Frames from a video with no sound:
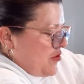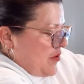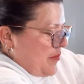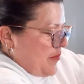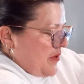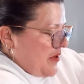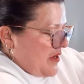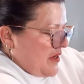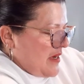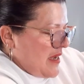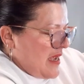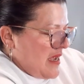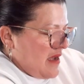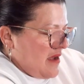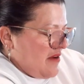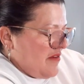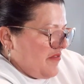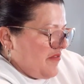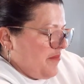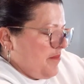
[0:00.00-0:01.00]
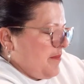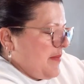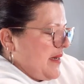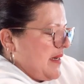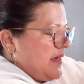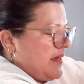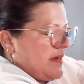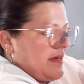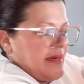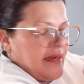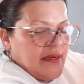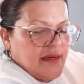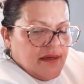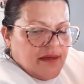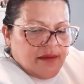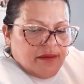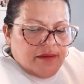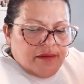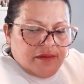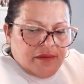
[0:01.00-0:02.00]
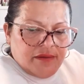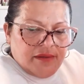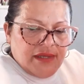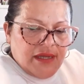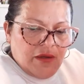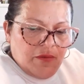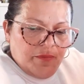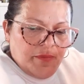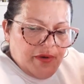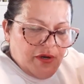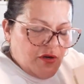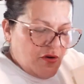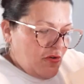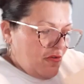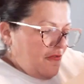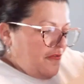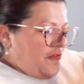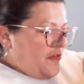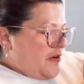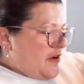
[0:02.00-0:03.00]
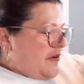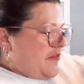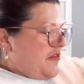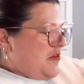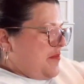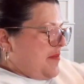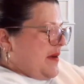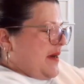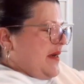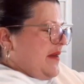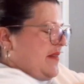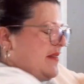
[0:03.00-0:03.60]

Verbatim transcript: I'm going to have a link down below for everybody